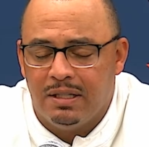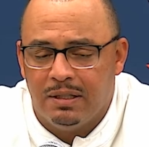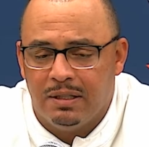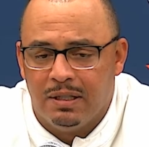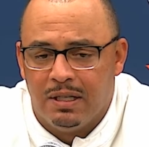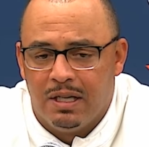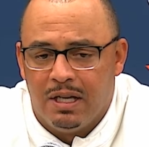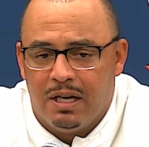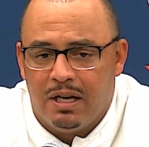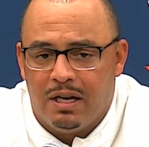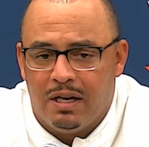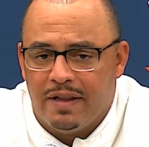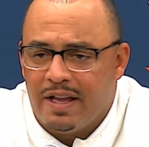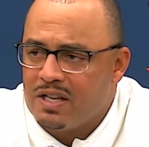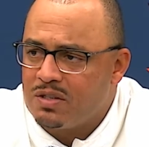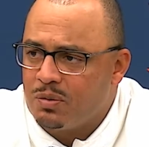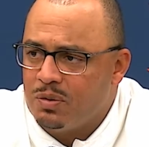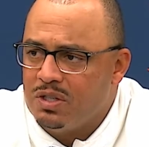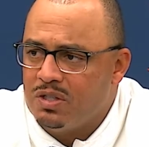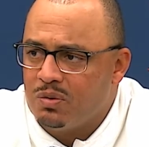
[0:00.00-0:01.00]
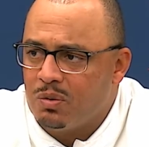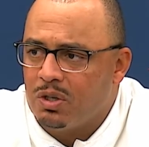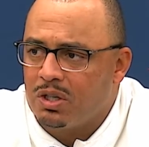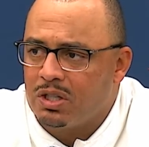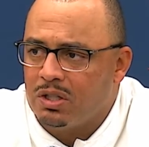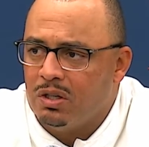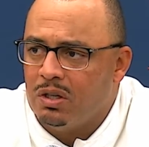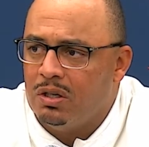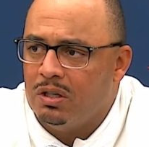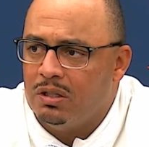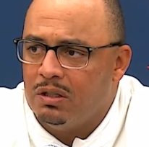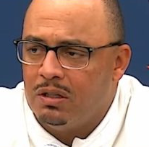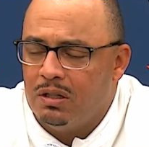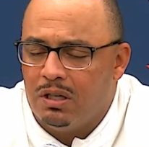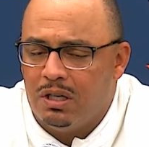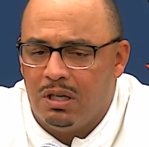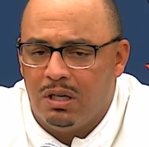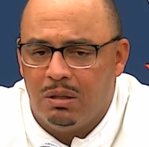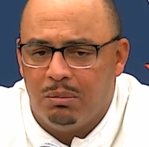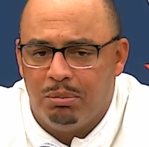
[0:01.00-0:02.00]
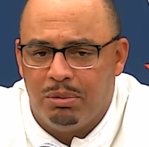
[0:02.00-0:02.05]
and that's what he's working on.